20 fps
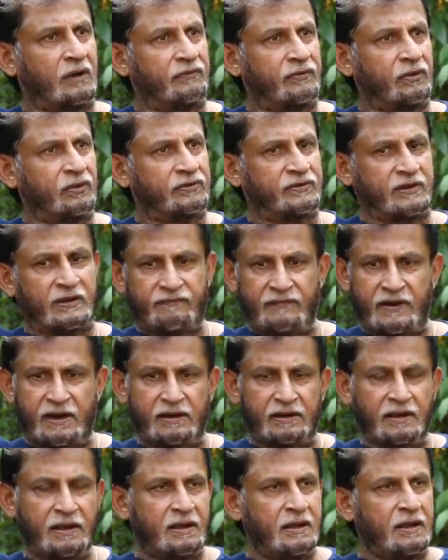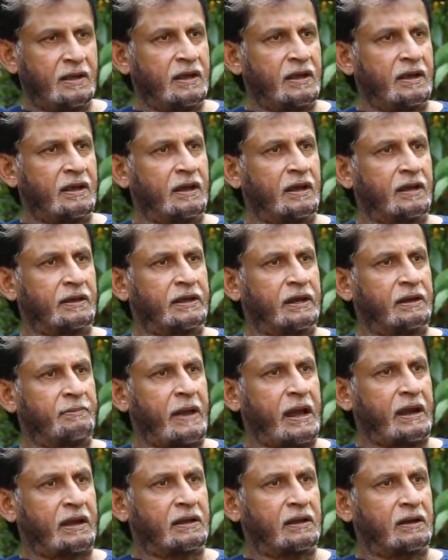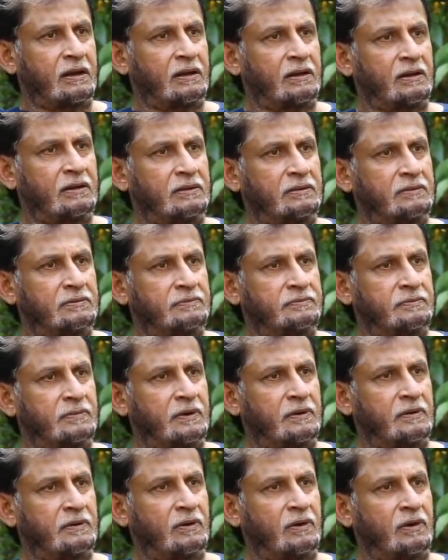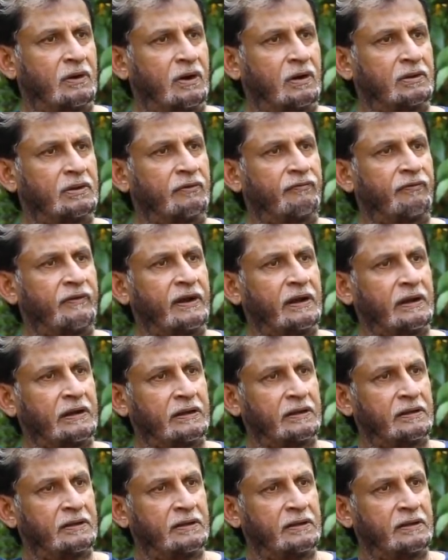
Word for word: after yourself and get back on the field.